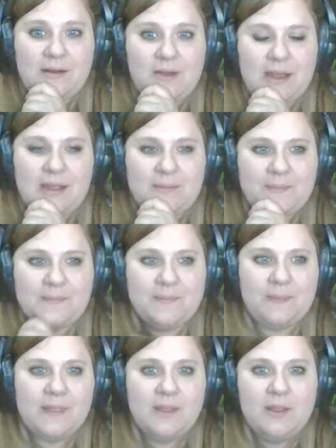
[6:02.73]
okay?
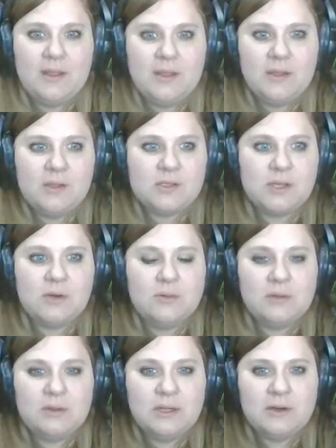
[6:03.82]
So
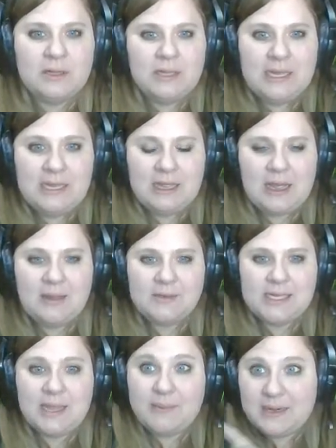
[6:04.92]
literally, I'm
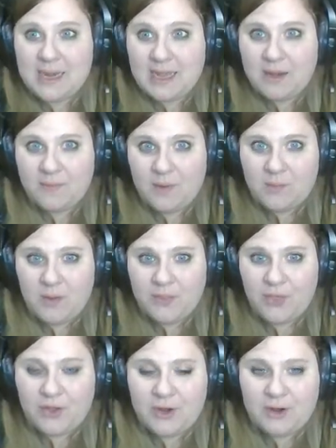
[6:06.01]
taking my negative 1
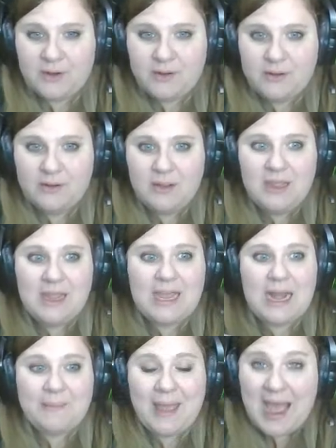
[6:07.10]
1/3,
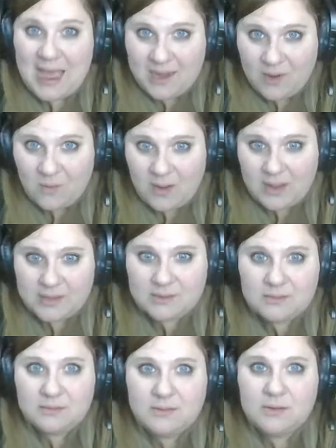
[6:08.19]
and I'm adding 1
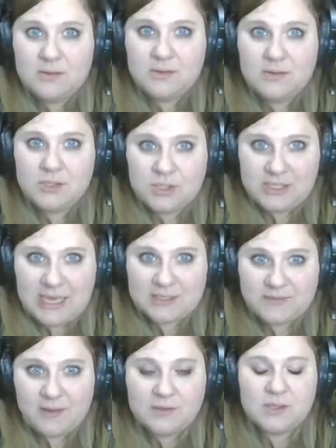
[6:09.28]
to the x
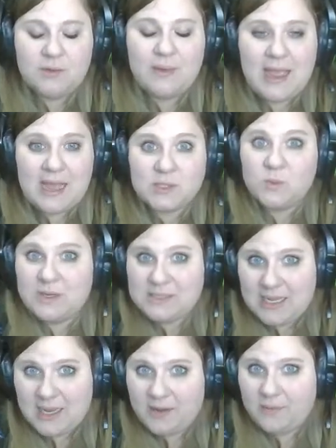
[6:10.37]
value. So my x was
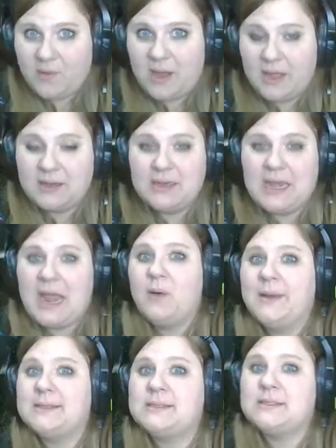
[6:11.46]
negative 1. Now
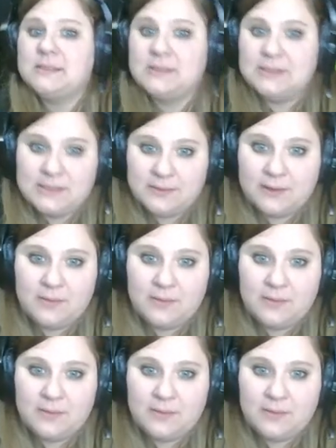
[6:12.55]
it's 0.